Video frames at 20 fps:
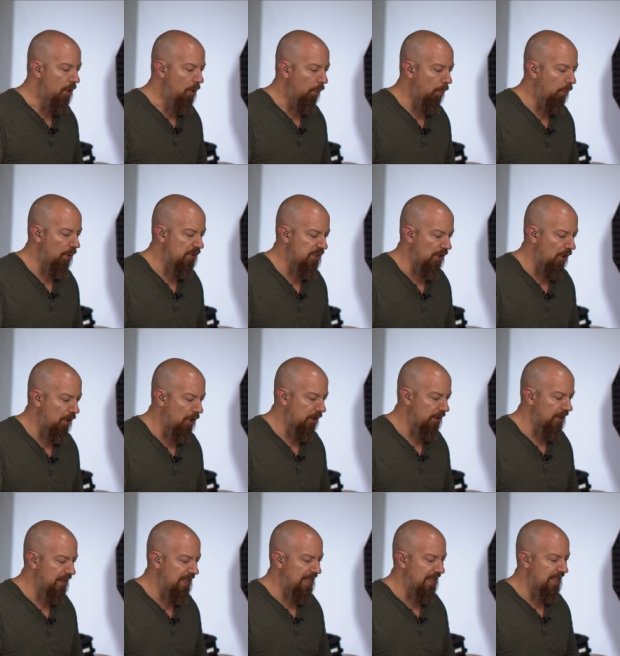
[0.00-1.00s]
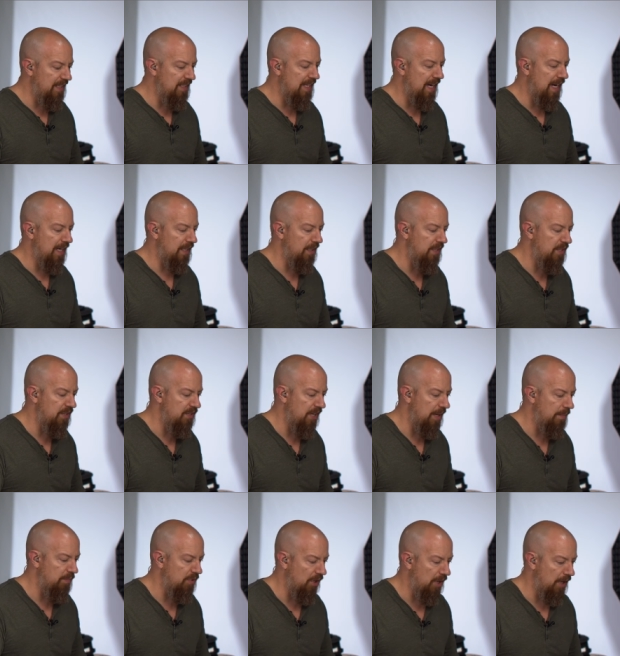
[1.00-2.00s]
was oddly exactly the
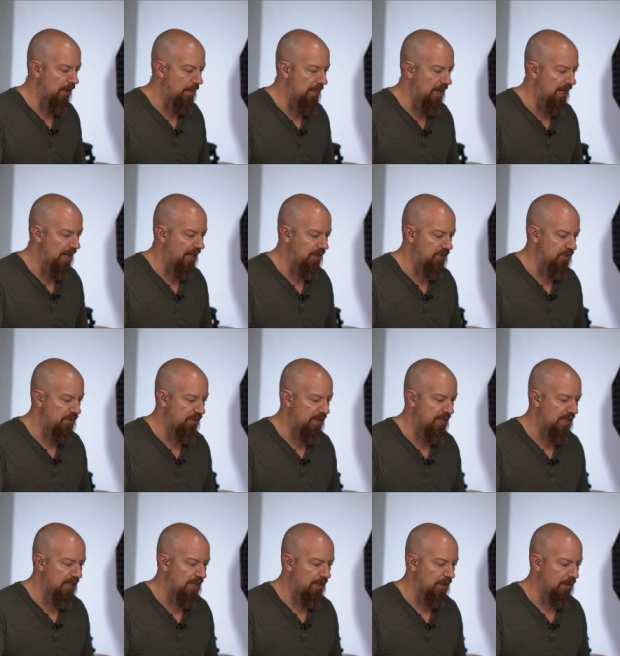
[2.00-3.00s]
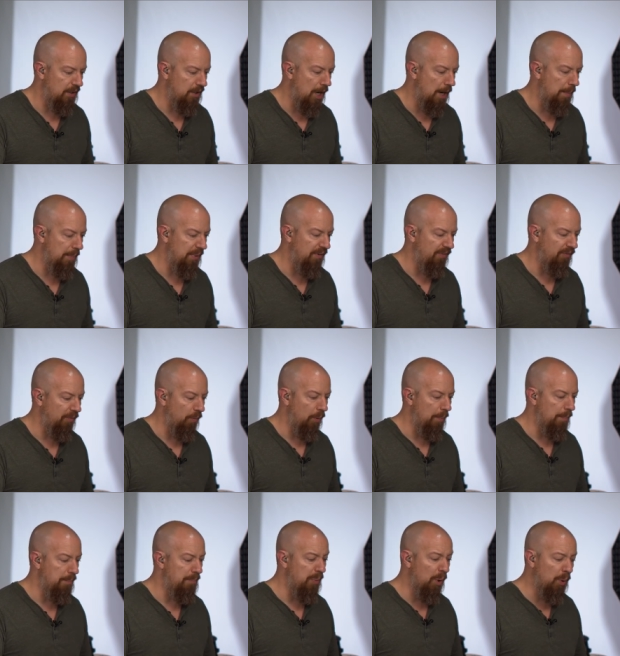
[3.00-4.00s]
same time as the copy for
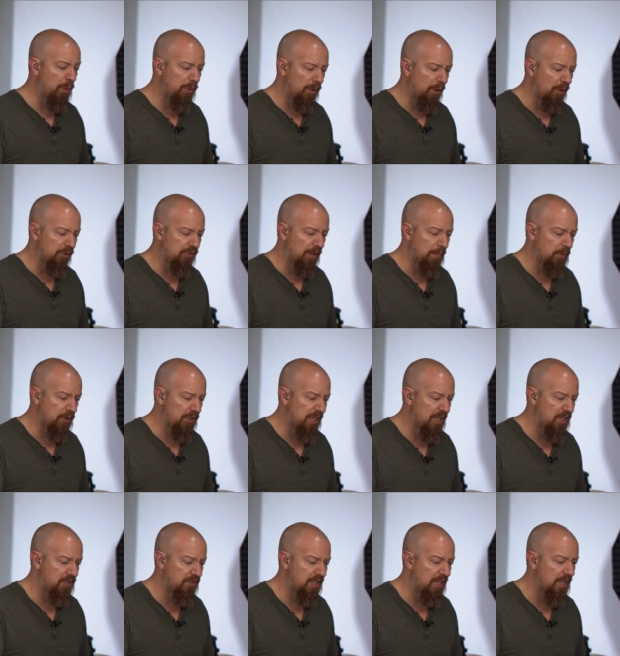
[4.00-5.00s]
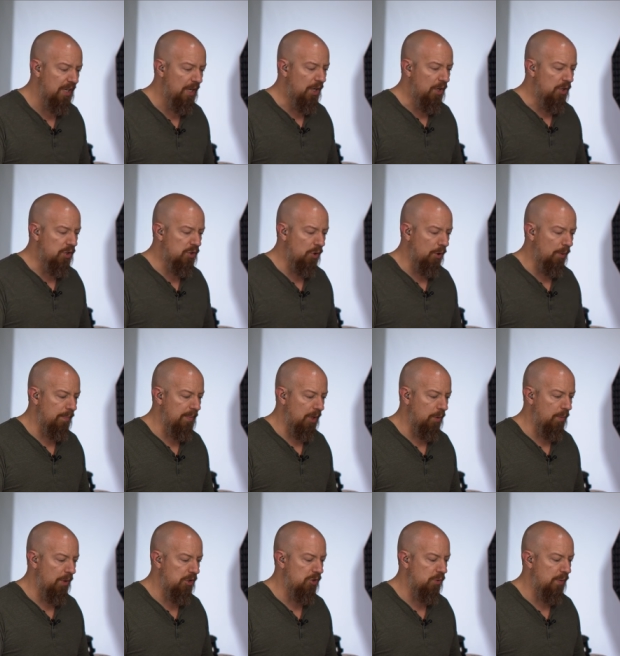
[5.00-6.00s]
both simultaneously. So I'm not
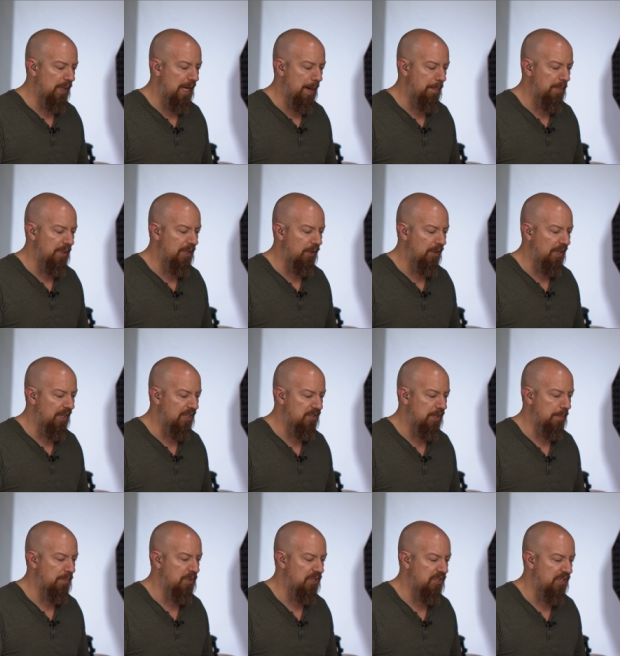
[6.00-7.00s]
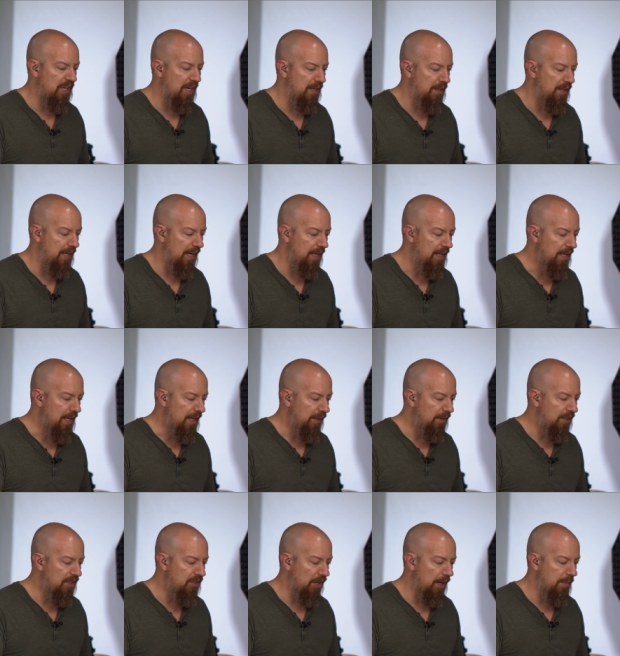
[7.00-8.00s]
quite sure what happened there, except to say that
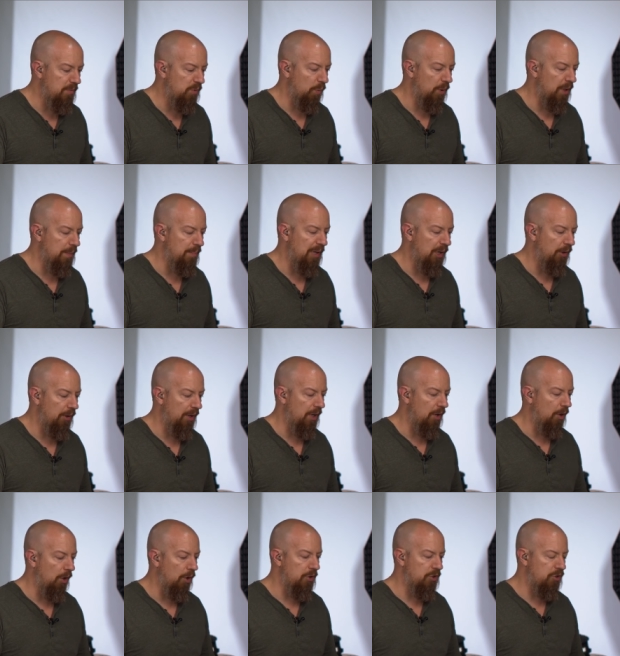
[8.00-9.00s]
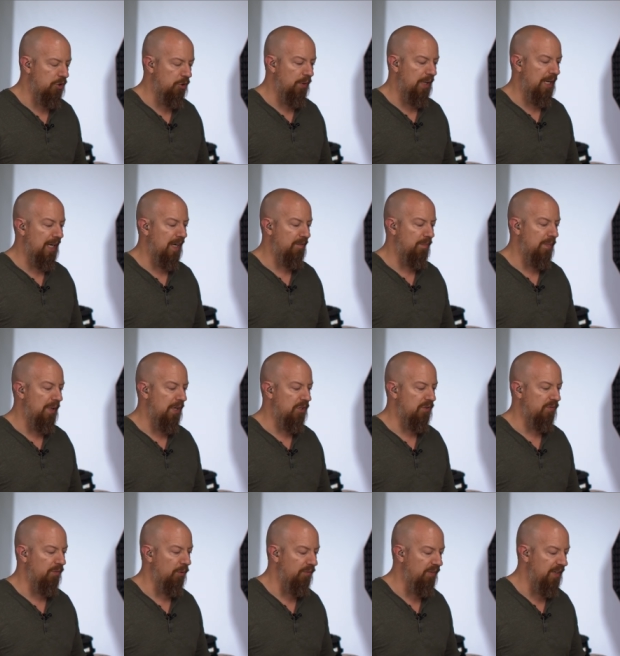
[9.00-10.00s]
the times that we're comparing are 2.5 minutes
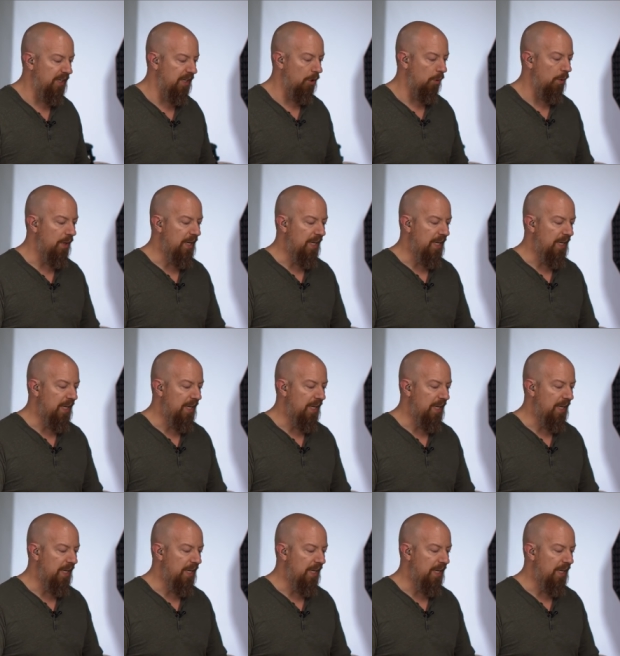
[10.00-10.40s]
for video